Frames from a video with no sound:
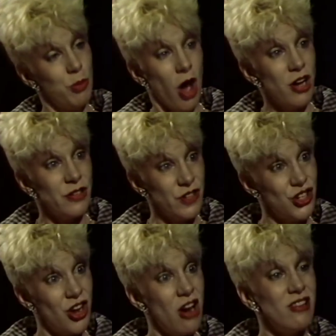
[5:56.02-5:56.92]
part of a
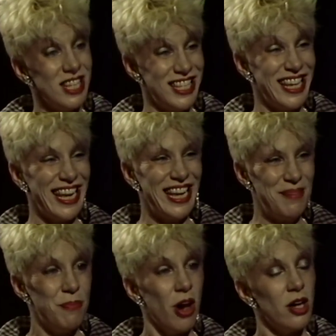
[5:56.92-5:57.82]
show is singing
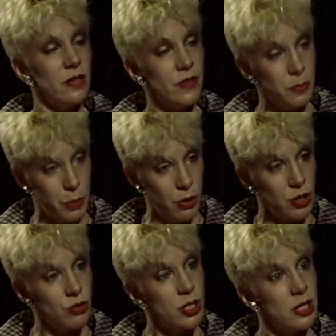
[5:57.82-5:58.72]
and part of his uh-huh.
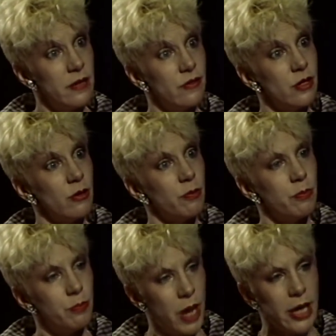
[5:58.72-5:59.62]
poetry delivery with
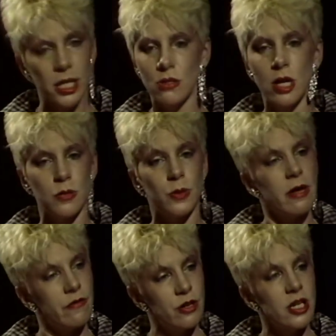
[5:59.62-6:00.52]
backing tracks,
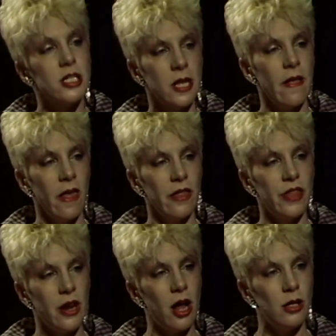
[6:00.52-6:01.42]
whatever it is,
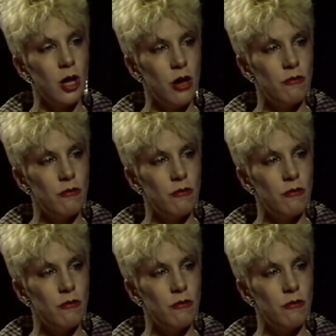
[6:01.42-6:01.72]
then I'll